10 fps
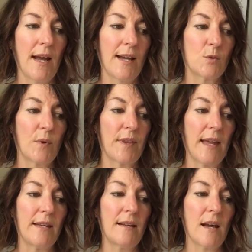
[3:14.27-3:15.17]
"And with
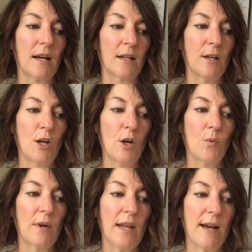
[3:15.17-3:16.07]
any luck,
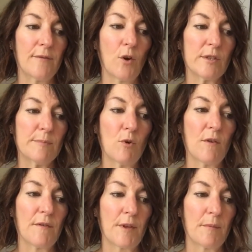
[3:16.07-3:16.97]
we'll have lots
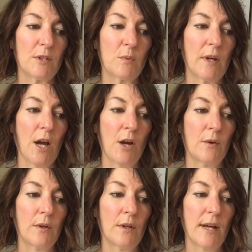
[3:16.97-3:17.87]
more of them as
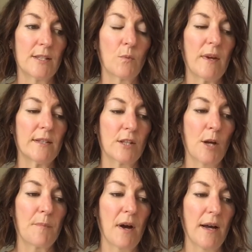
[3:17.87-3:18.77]
the weeks
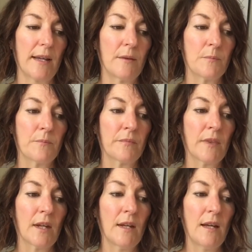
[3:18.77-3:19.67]
go by.
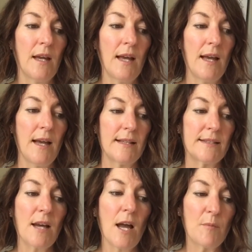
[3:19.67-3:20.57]

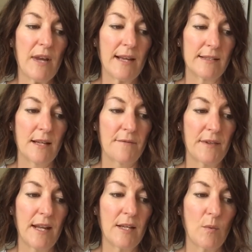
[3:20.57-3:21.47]
It's time we had an
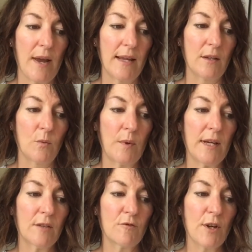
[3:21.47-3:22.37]
oven anyway. We
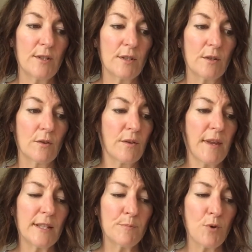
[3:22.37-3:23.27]
can roast
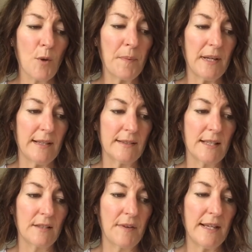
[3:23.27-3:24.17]
things properly
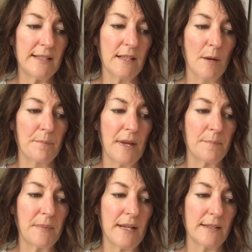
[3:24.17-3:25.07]
instead of heating up
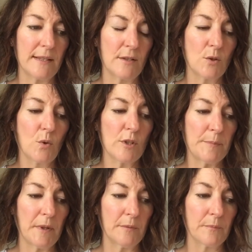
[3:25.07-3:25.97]
baked beans in a
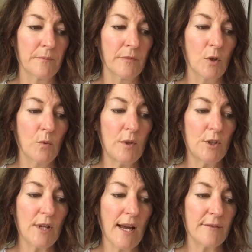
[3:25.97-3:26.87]
saucepan. We
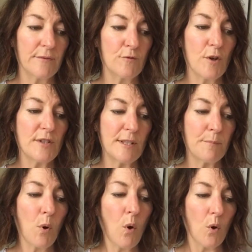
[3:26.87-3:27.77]
could have
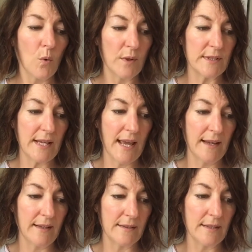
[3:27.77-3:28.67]
roasted pork one
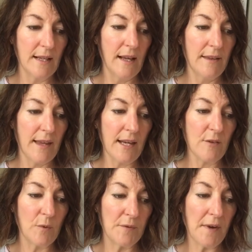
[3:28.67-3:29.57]
day, and then
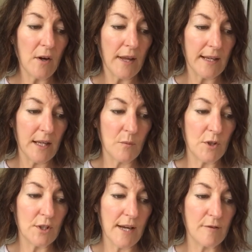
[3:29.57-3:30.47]
if we felt like it,
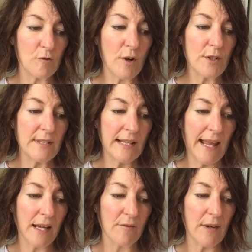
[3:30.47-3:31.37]
we could have a roasted
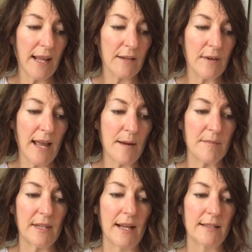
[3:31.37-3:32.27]
leg of
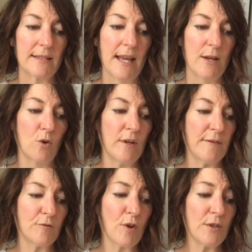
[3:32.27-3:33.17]
lamb the next day, or
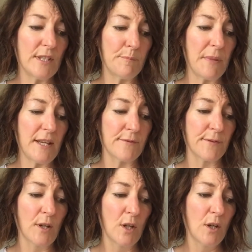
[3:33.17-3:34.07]
even roasted
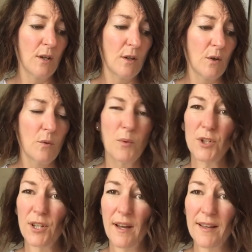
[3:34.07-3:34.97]
beef.
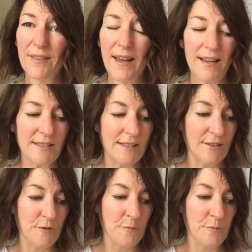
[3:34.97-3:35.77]
Wouldn't you like that?"